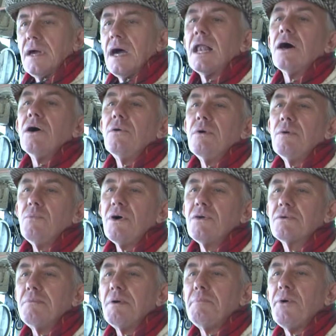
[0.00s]
Hello and
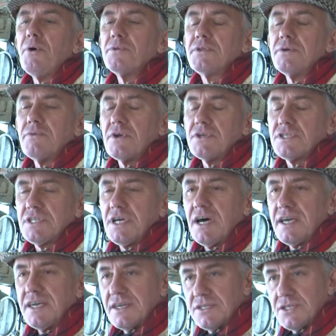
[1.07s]
welcome aboard the Ross Tiger,